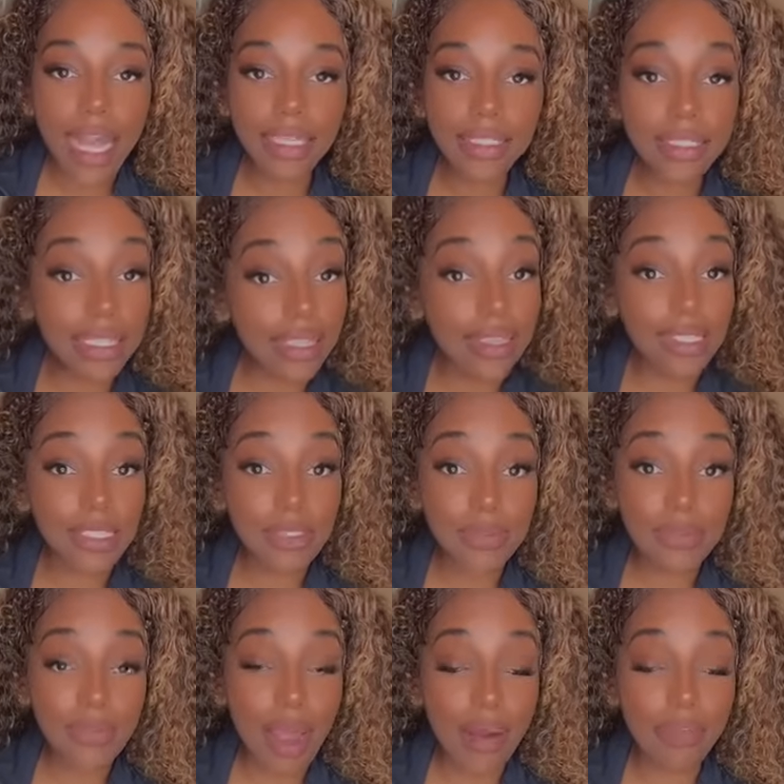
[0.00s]
I did the
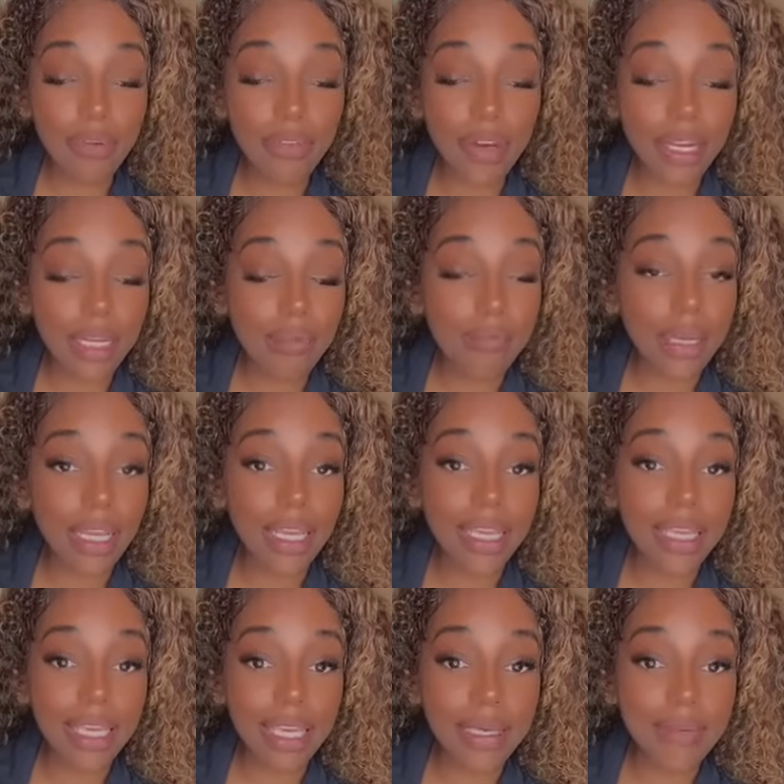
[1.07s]
subscriber reading, but it
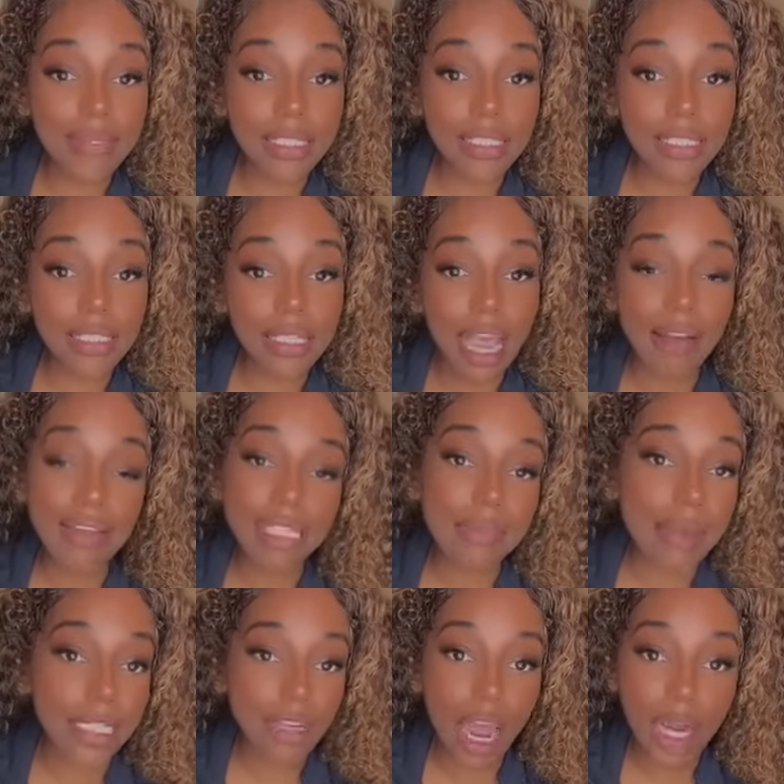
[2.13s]
keeps, every time
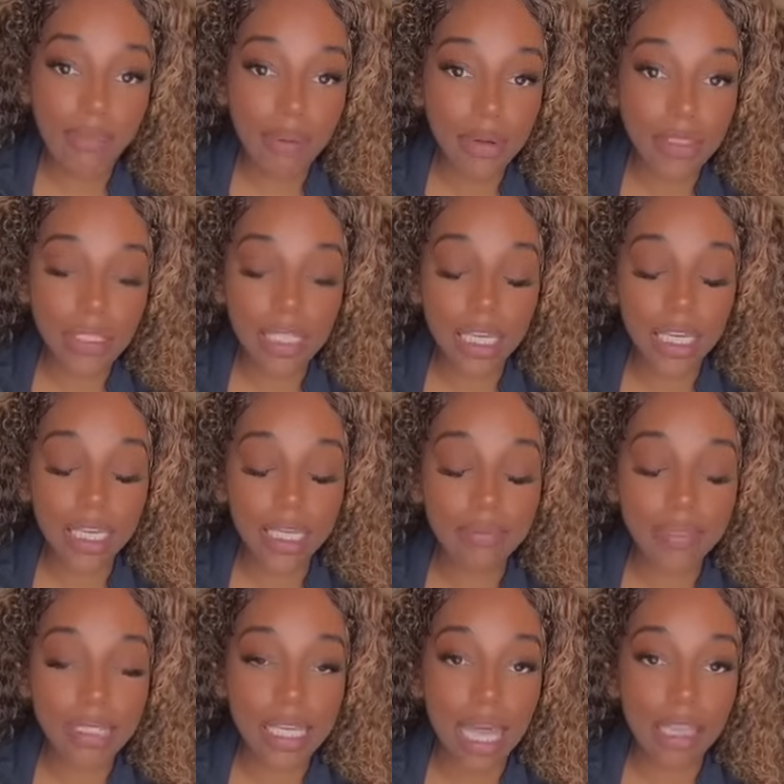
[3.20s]
I try to post it, it
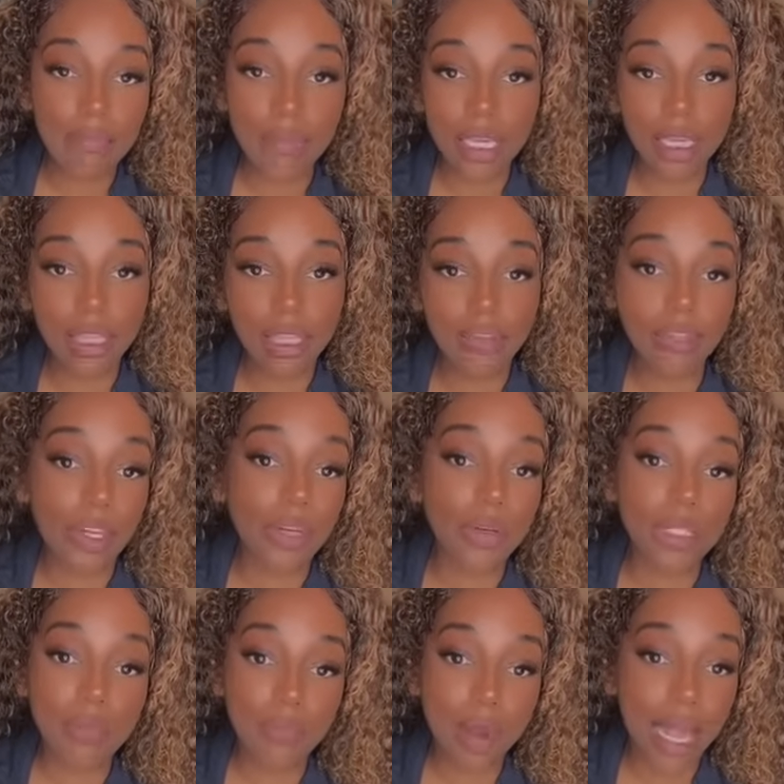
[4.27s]
keeps telling me the video
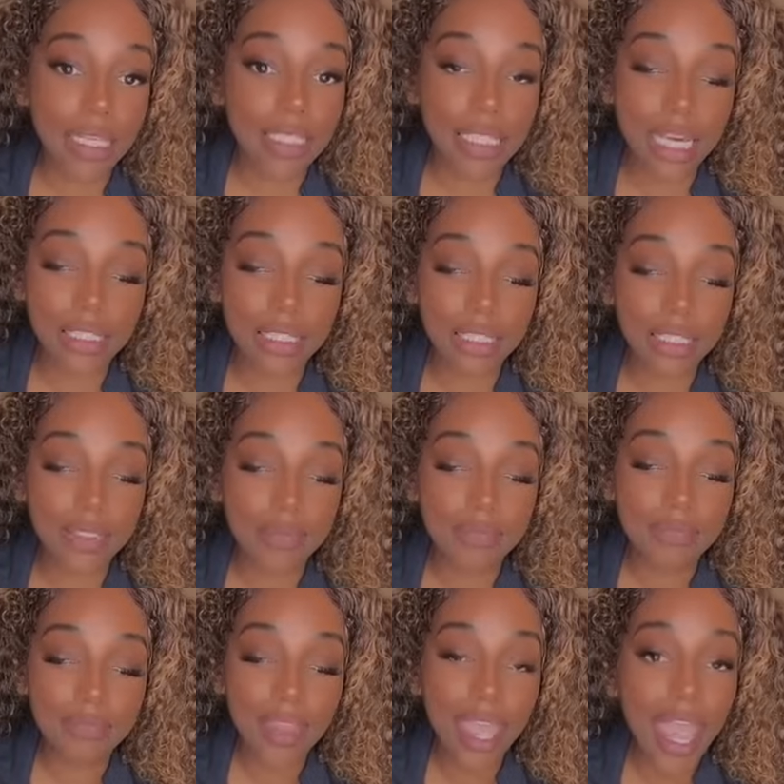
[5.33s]
is processing.
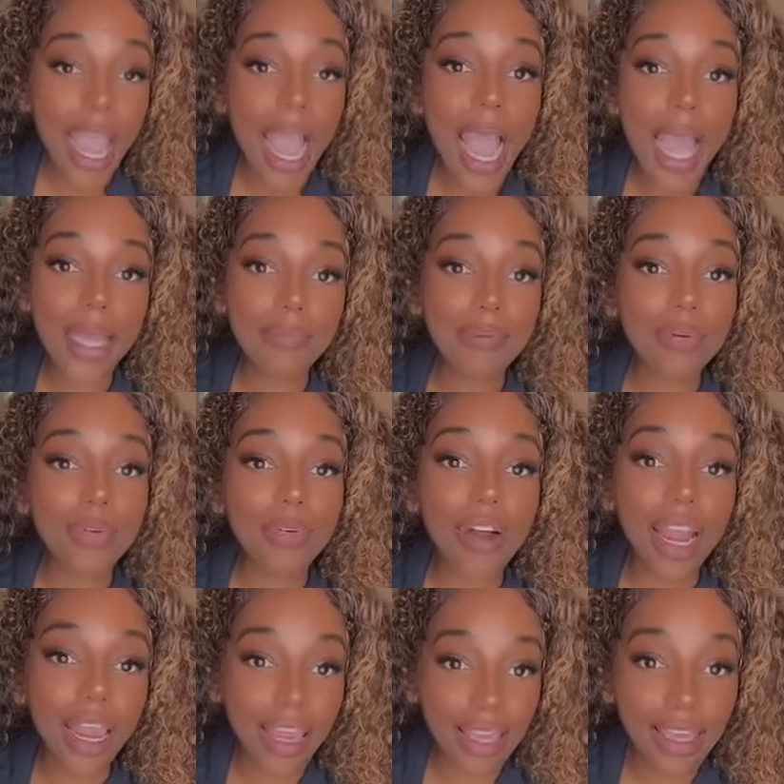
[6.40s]
I
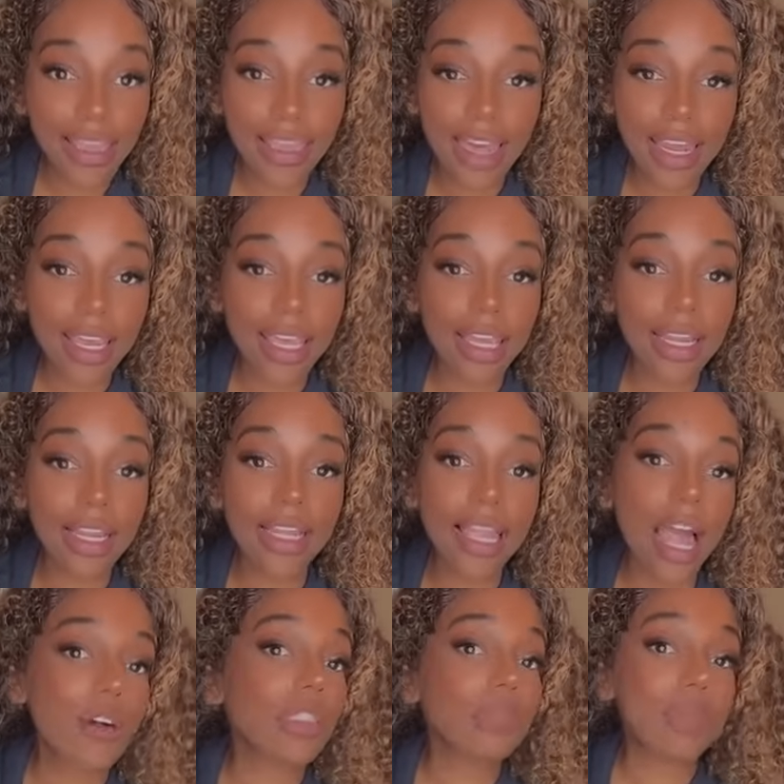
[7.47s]
pray that it
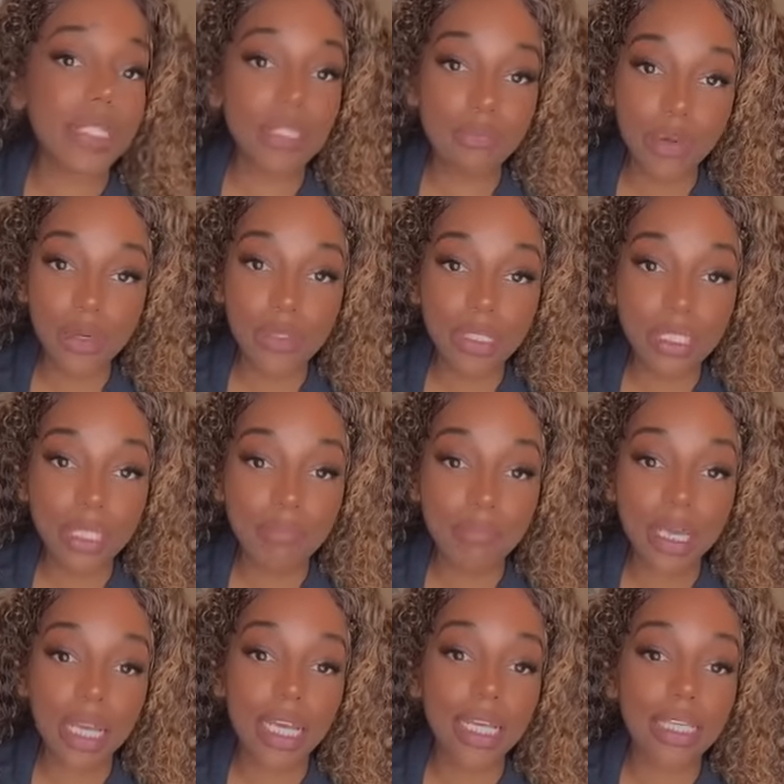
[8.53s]
allows me to post it
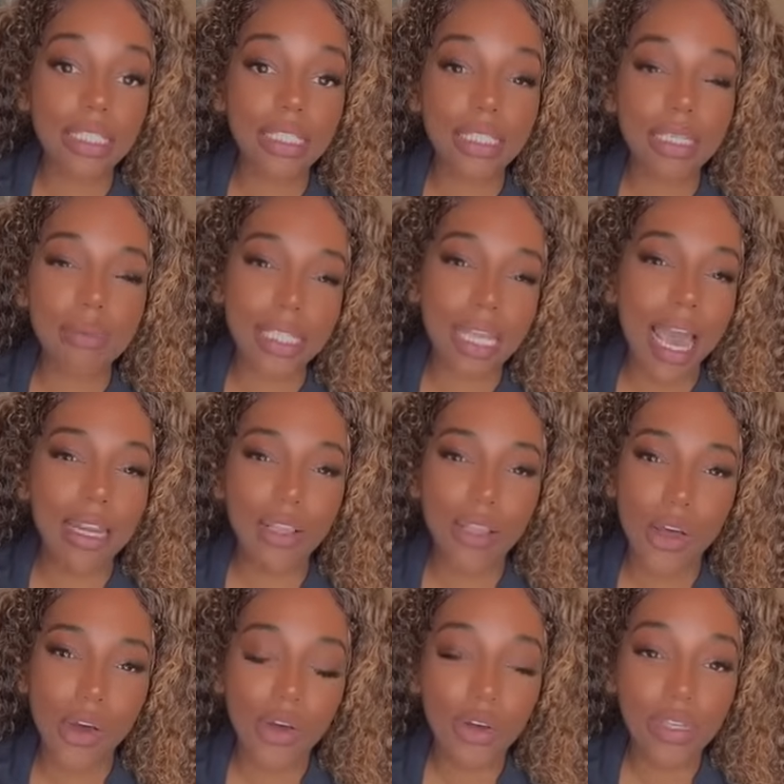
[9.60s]
because it was kind of
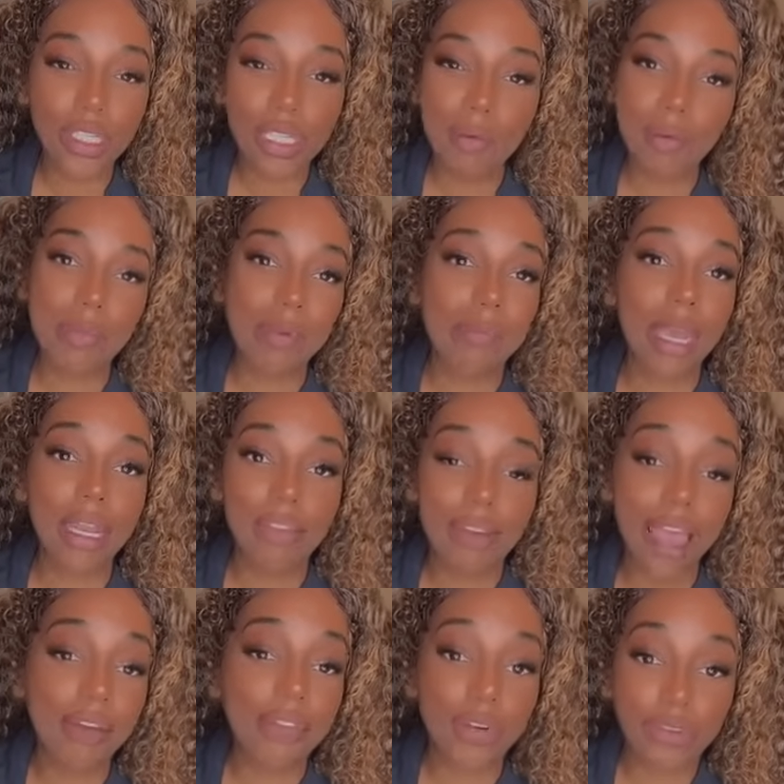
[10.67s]
long. So I'm going to be mad if
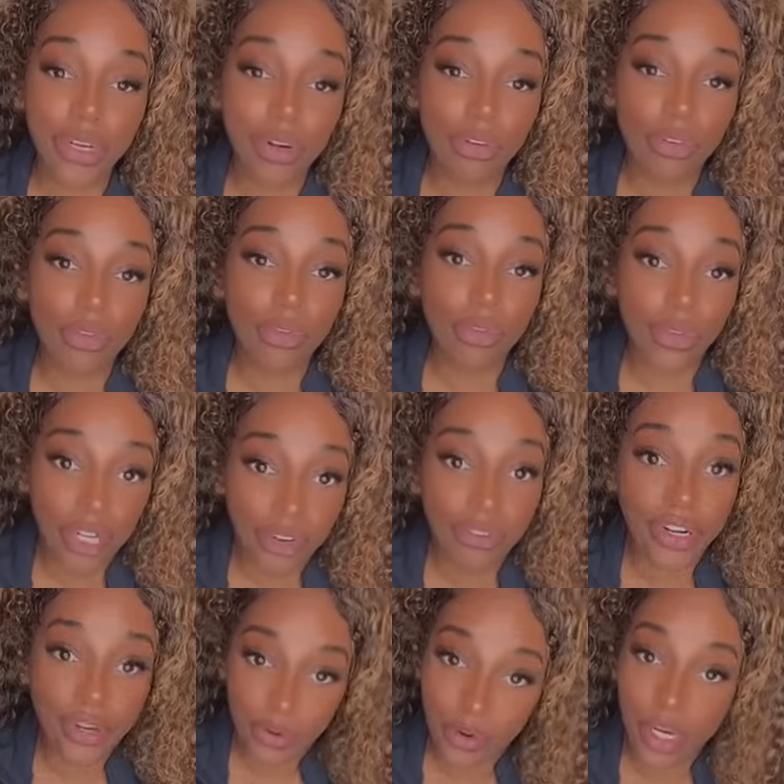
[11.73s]
I have to
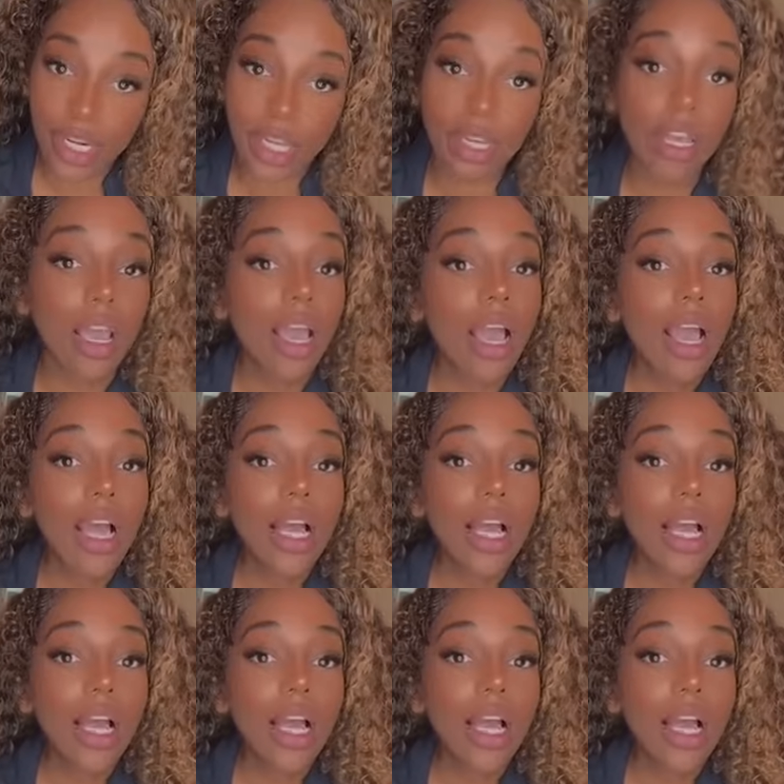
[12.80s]
re-record it.